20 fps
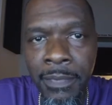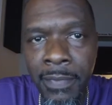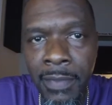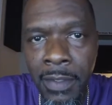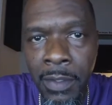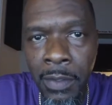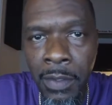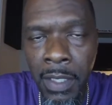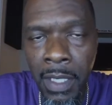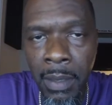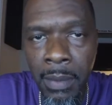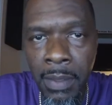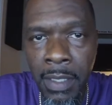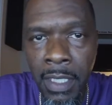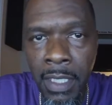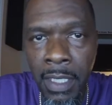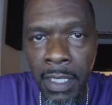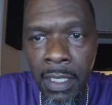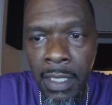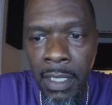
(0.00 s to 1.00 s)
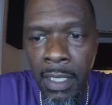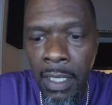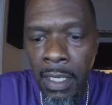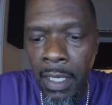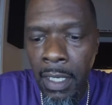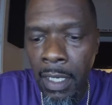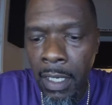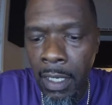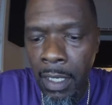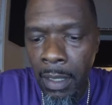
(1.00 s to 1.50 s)
You see what I'm saying?
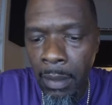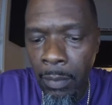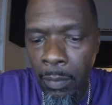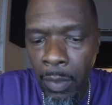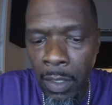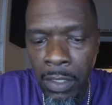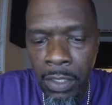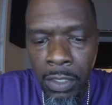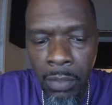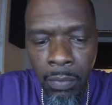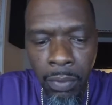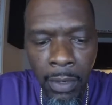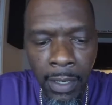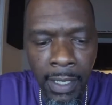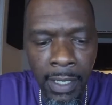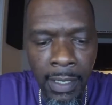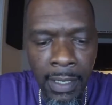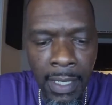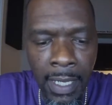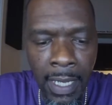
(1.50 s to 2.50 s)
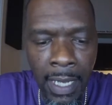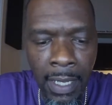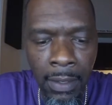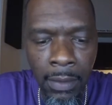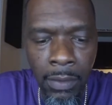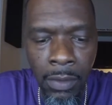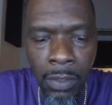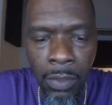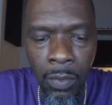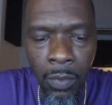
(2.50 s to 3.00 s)
Once you break it
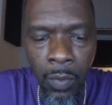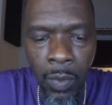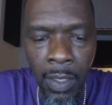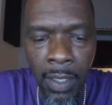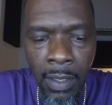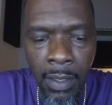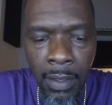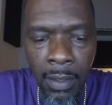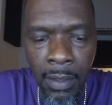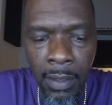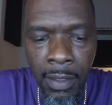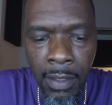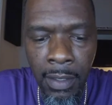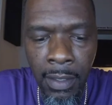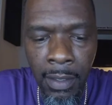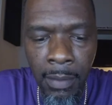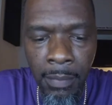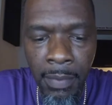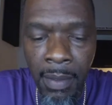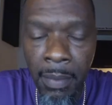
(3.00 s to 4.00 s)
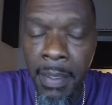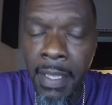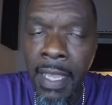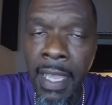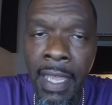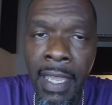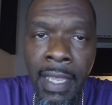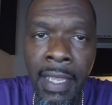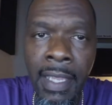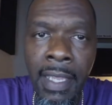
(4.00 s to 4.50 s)
down to what the
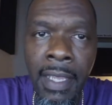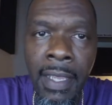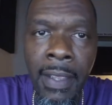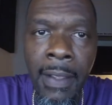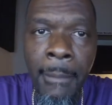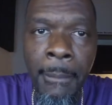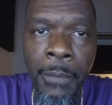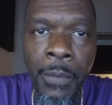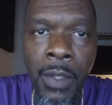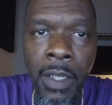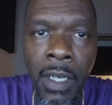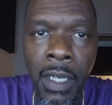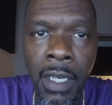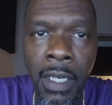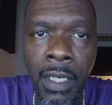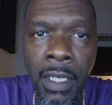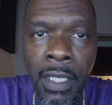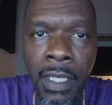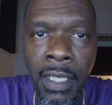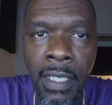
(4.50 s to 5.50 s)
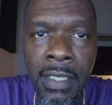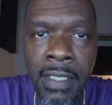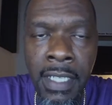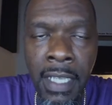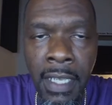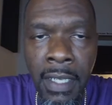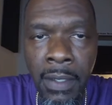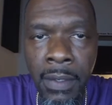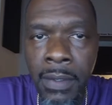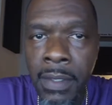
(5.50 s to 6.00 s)
BBA
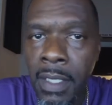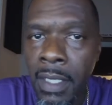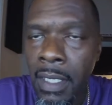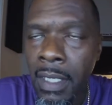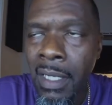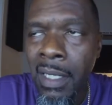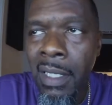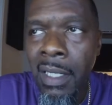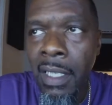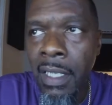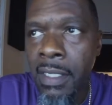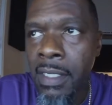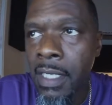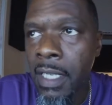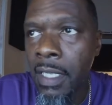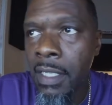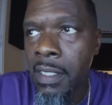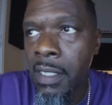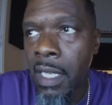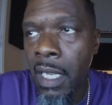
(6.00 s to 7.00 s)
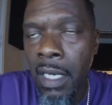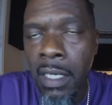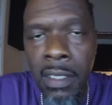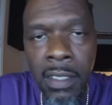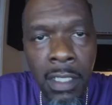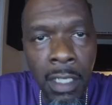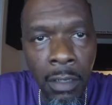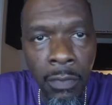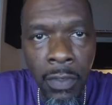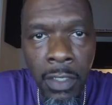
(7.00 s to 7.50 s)
entails, it's kind of
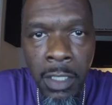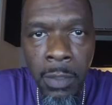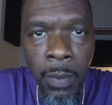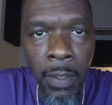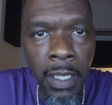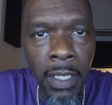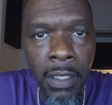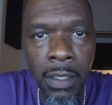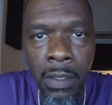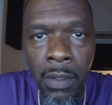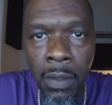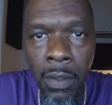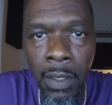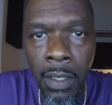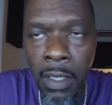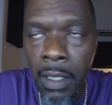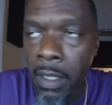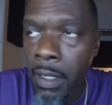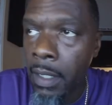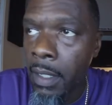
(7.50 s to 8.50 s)
self-explanatory.